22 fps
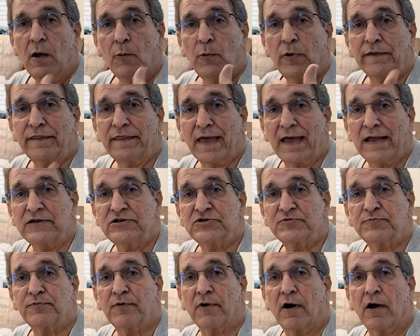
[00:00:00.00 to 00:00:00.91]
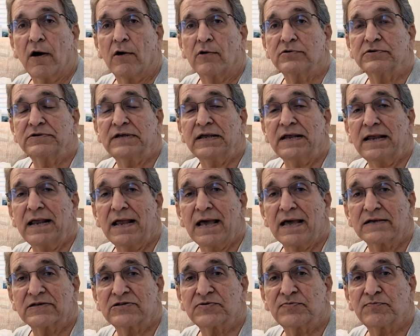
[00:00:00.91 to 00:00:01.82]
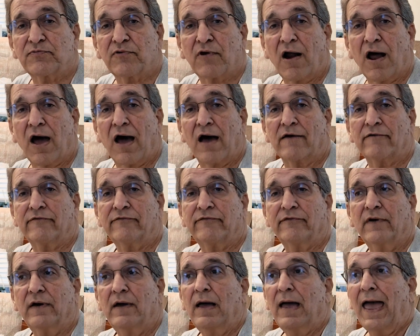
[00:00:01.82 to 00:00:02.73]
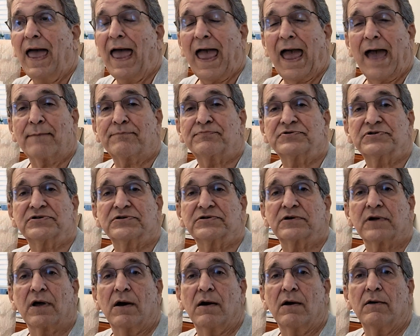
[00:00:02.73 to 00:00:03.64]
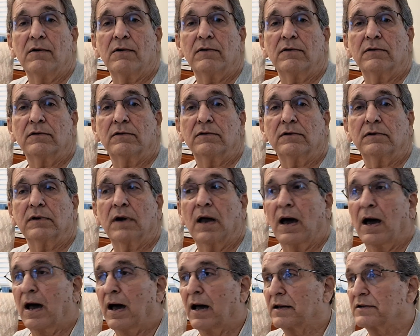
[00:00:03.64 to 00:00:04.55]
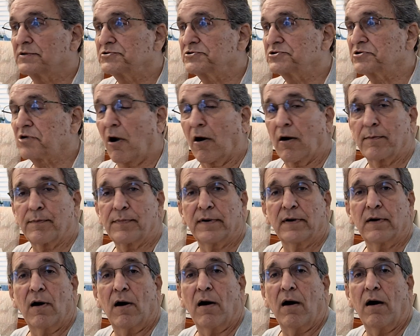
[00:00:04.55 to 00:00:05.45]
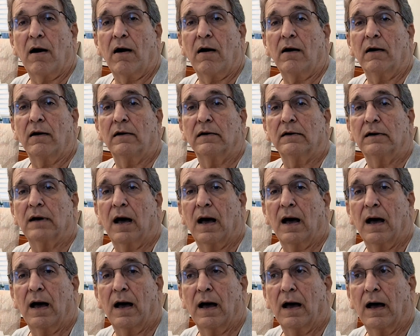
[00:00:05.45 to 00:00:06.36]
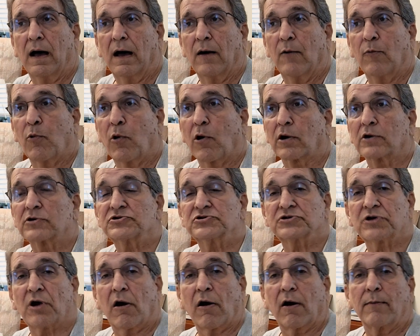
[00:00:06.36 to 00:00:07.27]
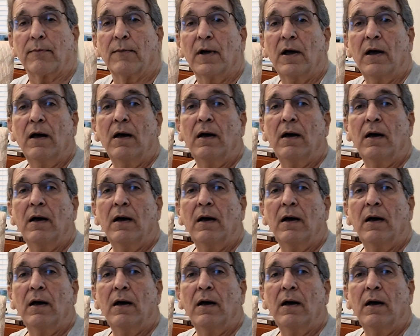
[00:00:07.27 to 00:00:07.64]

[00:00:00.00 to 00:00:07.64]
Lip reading: with Edge Pro, TS Prof, Hapstone, Sharpen All, Work Sharp.